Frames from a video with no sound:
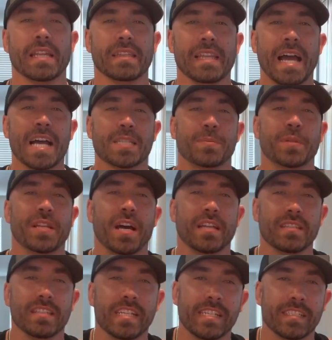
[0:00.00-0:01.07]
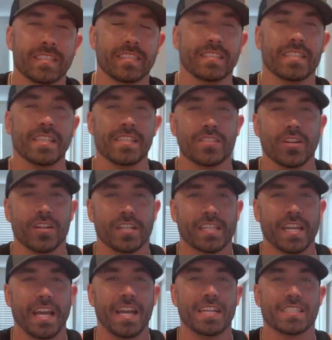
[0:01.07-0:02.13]
last but not least is our
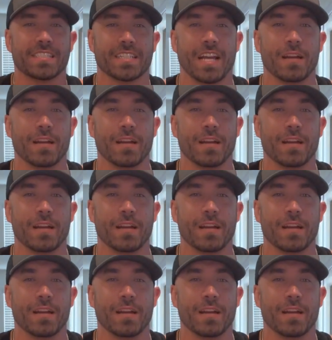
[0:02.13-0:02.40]
case.